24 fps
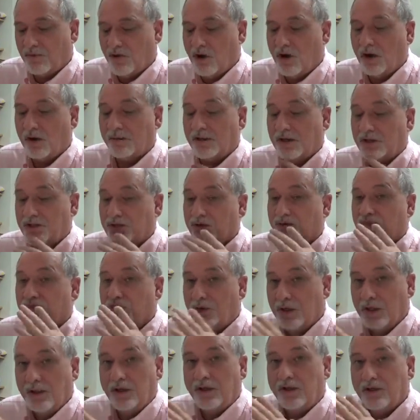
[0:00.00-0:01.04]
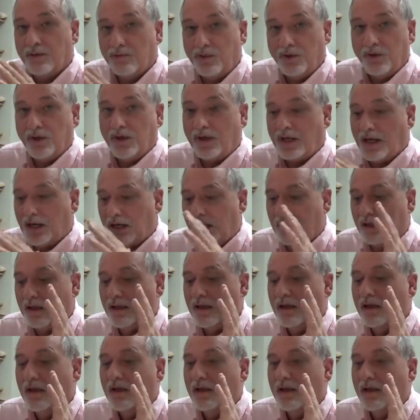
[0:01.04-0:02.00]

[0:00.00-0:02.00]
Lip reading: wrong, because you're really communicating